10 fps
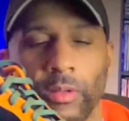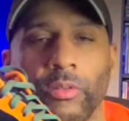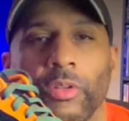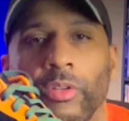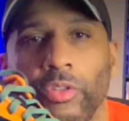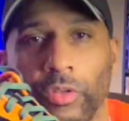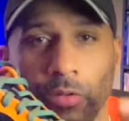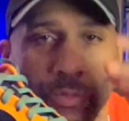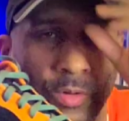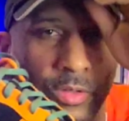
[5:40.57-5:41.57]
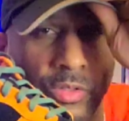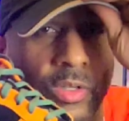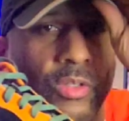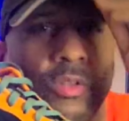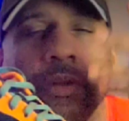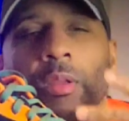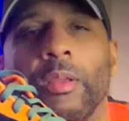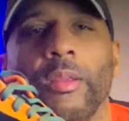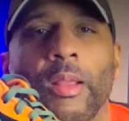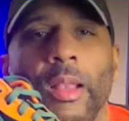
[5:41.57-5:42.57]
to the shoe
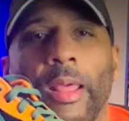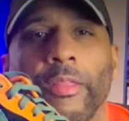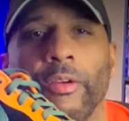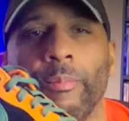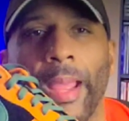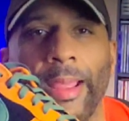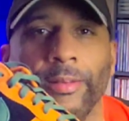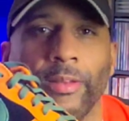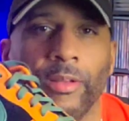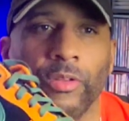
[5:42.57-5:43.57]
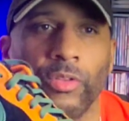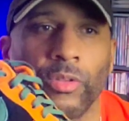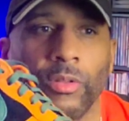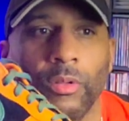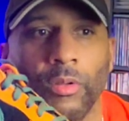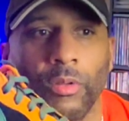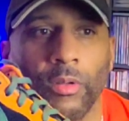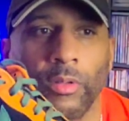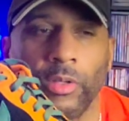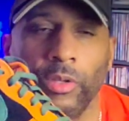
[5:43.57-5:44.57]
versus your leather pandas,
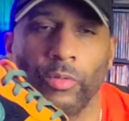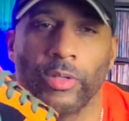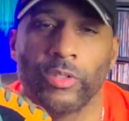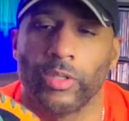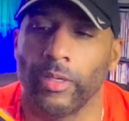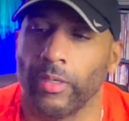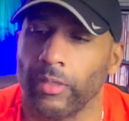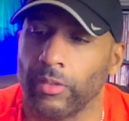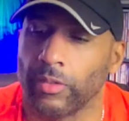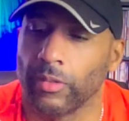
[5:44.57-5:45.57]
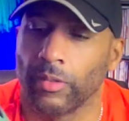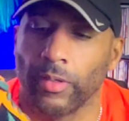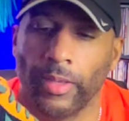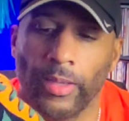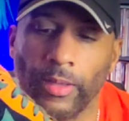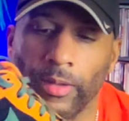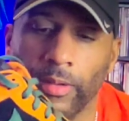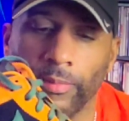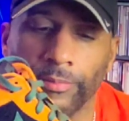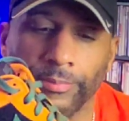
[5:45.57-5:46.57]
your UNCs, and
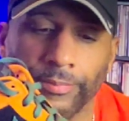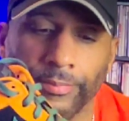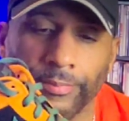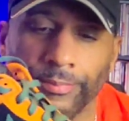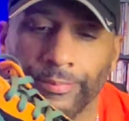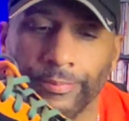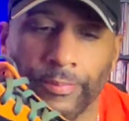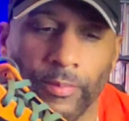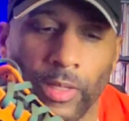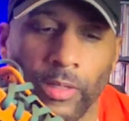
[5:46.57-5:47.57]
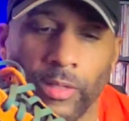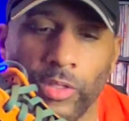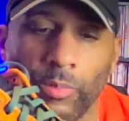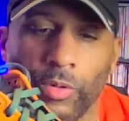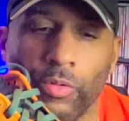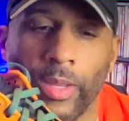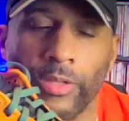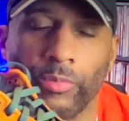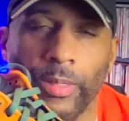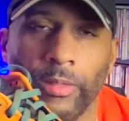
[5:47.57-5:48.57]
um, your typical
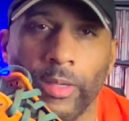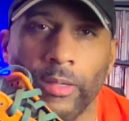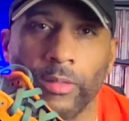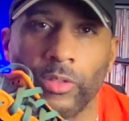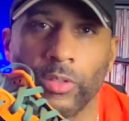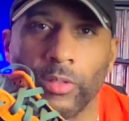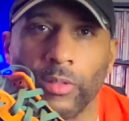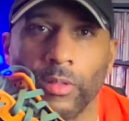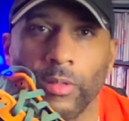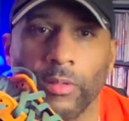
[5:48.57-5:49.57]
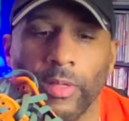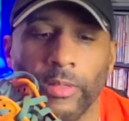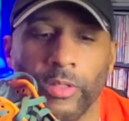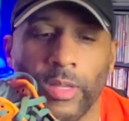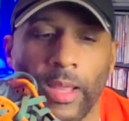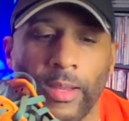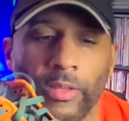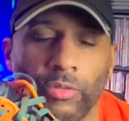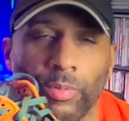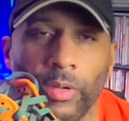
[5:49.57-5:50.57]
SB dunks. It's not
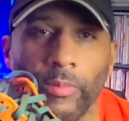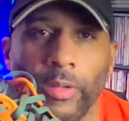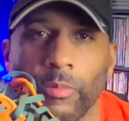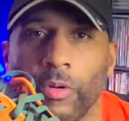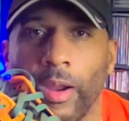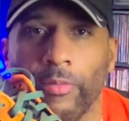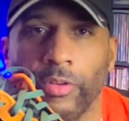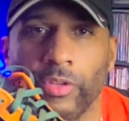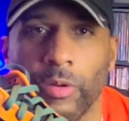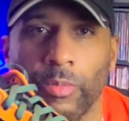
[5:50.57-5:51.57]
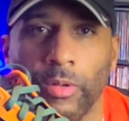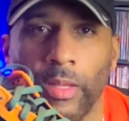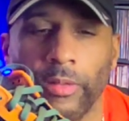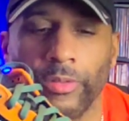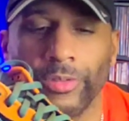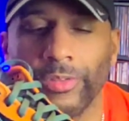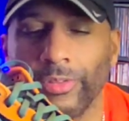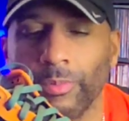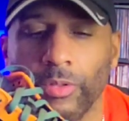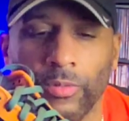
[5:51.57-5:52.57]
as premium or have the tumble leather, just a
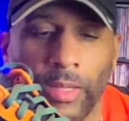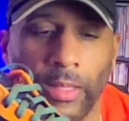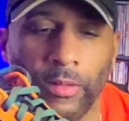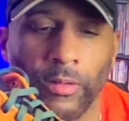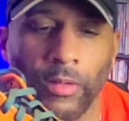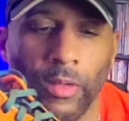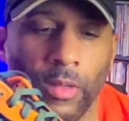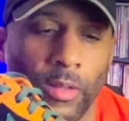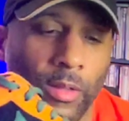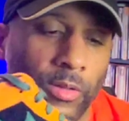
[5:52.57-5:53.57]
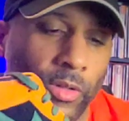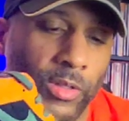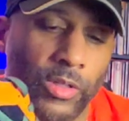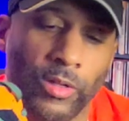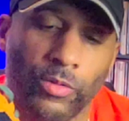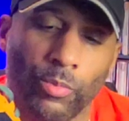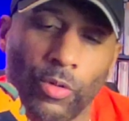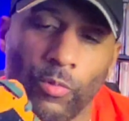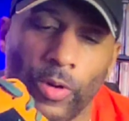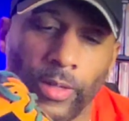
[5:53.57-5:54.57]
smooth leather. So this gives
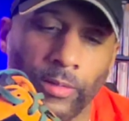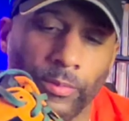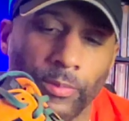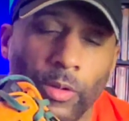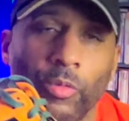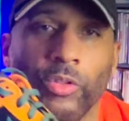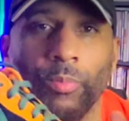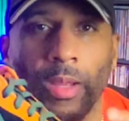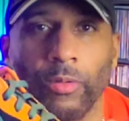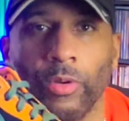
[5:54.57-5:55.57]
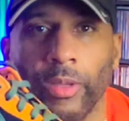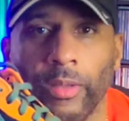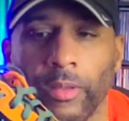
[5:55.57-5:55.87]
more weight, which by the way,